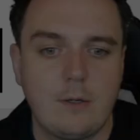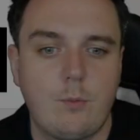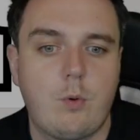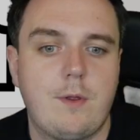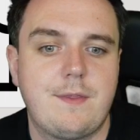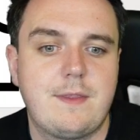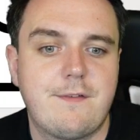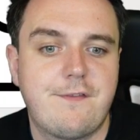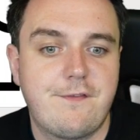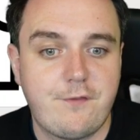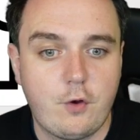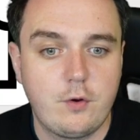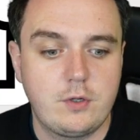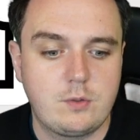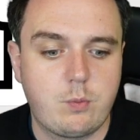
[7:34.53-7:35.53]
out what the
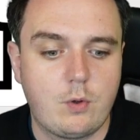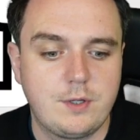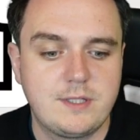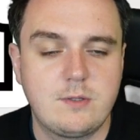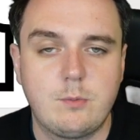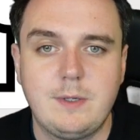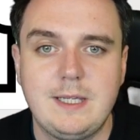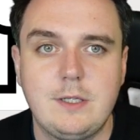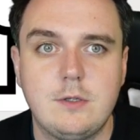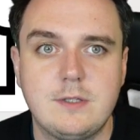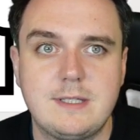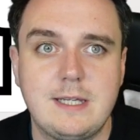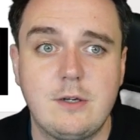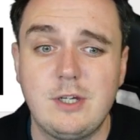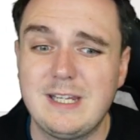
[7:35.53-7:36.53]
font was that we
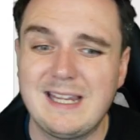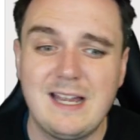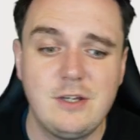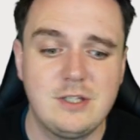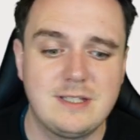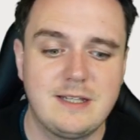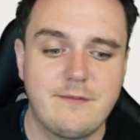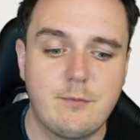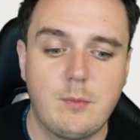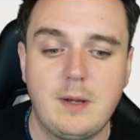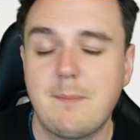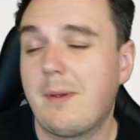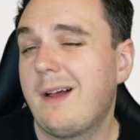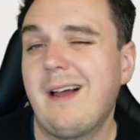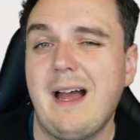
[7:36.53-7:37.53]
used here. You can use a different
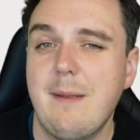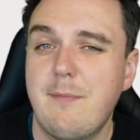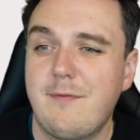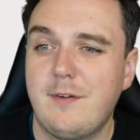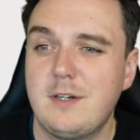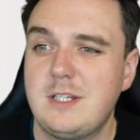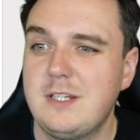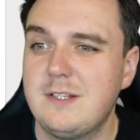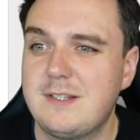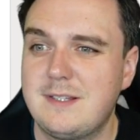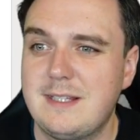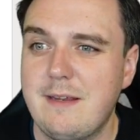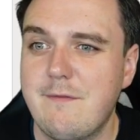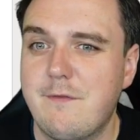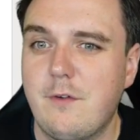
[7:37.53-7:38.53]
one, but I prefer to use the
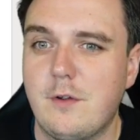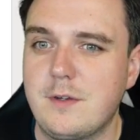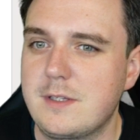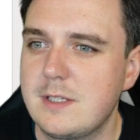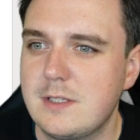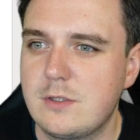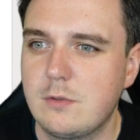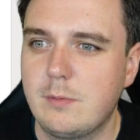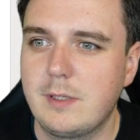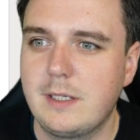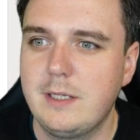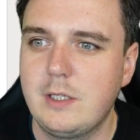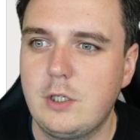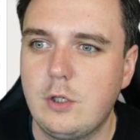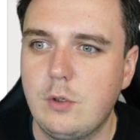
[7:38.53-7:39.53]
same font. So we're
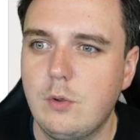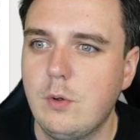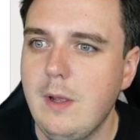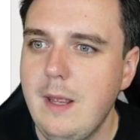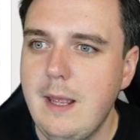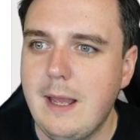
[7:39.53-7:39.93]
gonna go